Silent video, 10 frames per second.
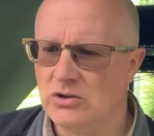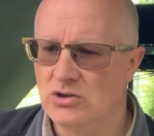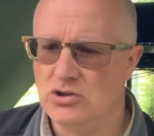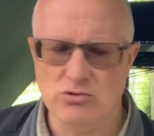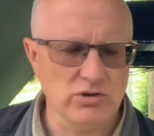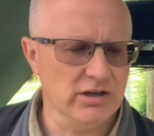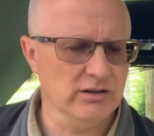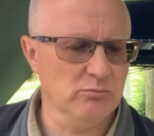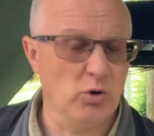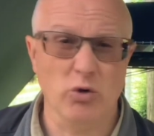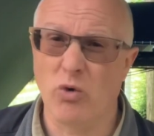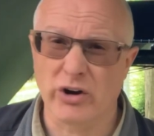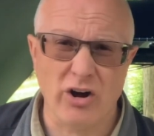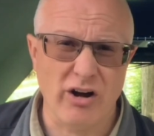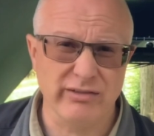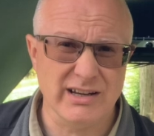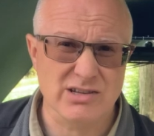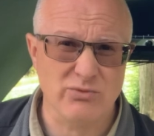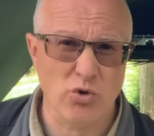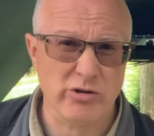You can boil 1.5 liters
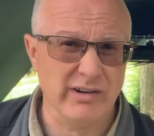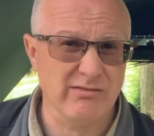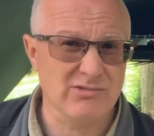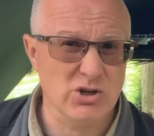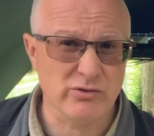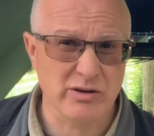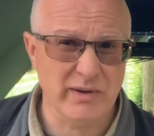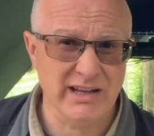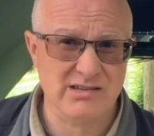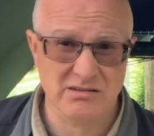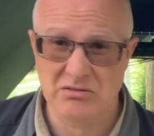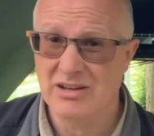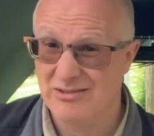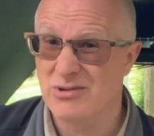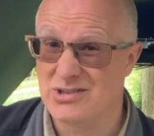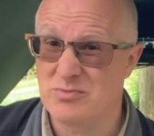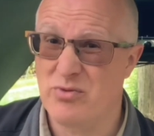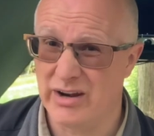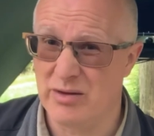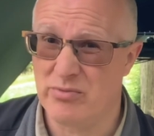of water in 2-3 minutes, which is
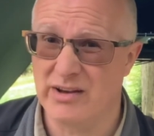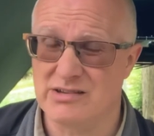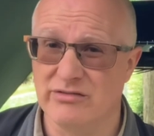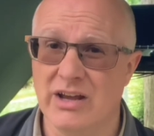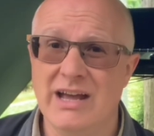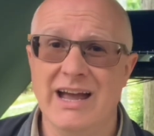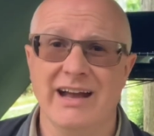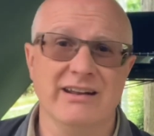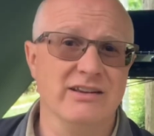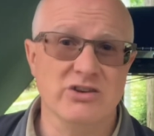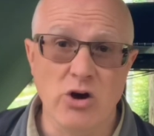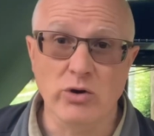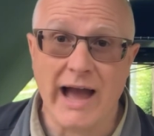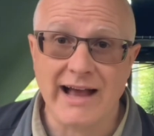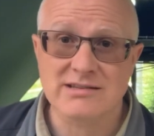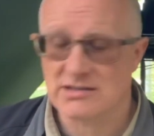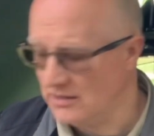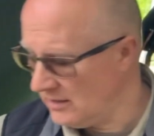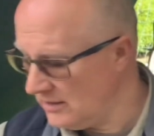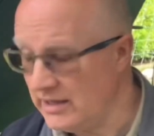pretty impressive. And there's no gas.
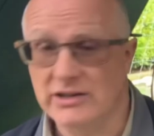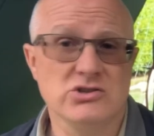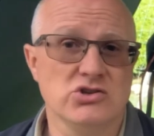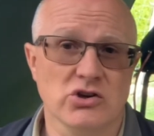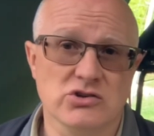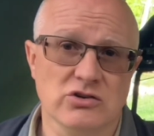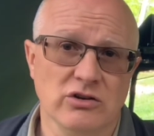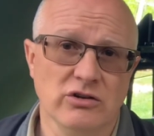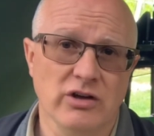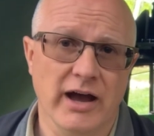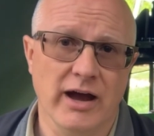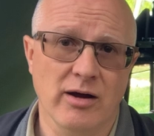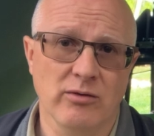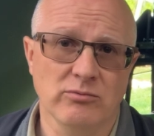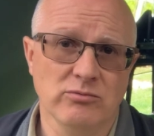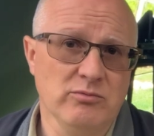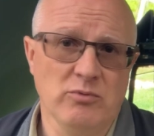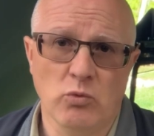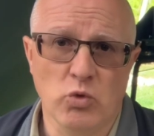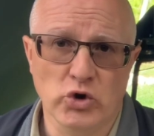It's just
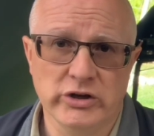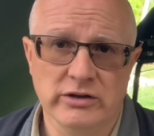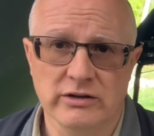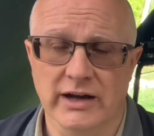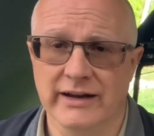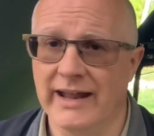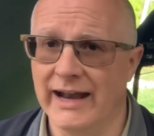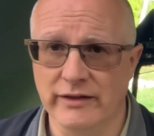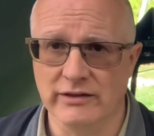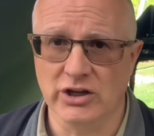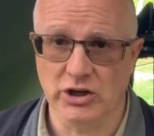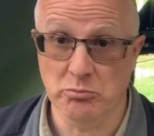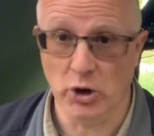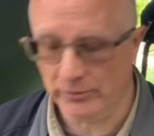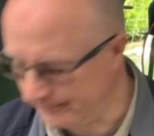wood and anything you can burn.